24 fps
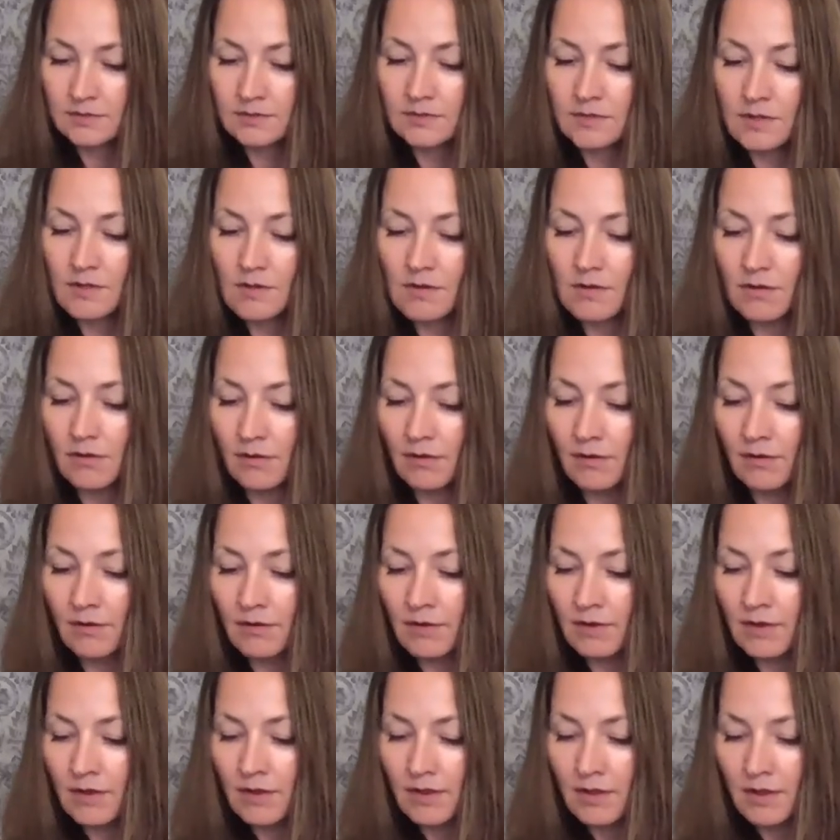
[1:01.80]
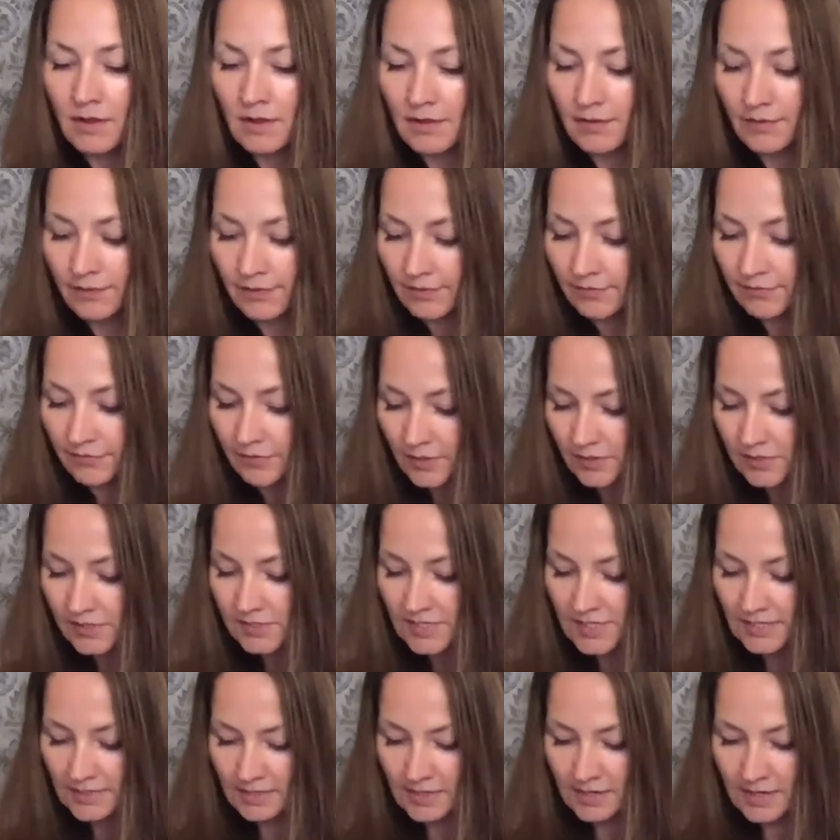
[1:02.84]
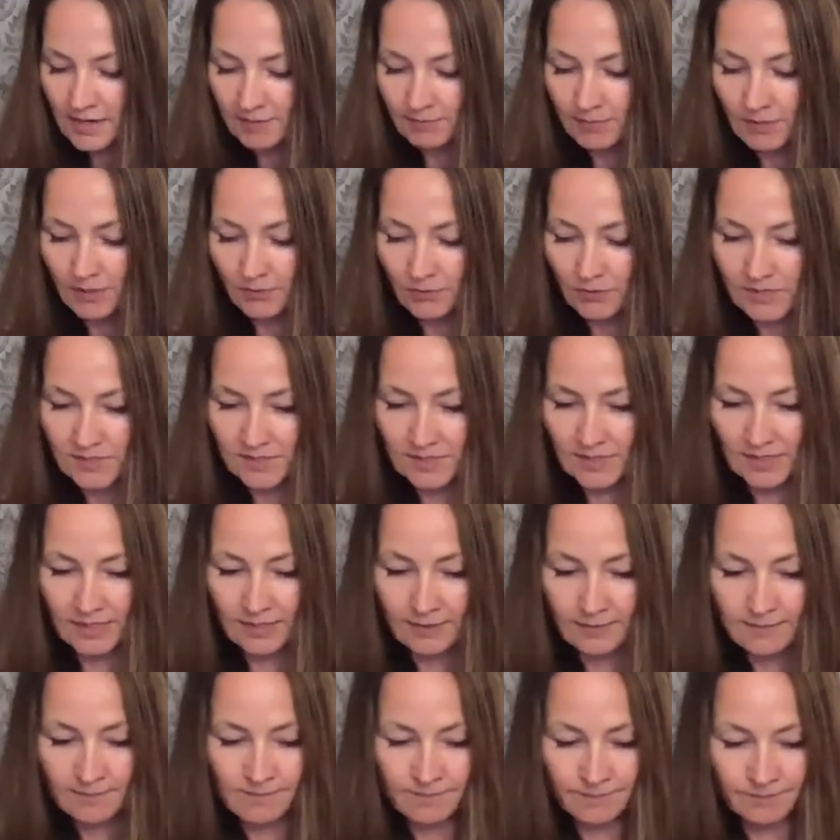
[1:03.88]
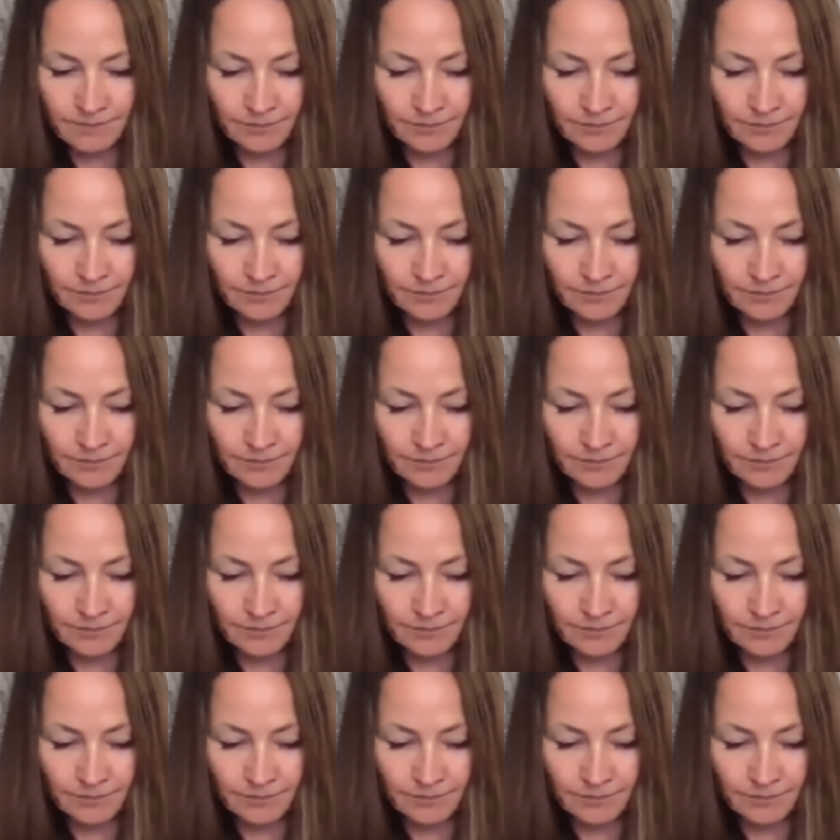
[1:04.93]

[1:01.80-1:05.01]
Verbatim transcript: So first thing that I'm noticing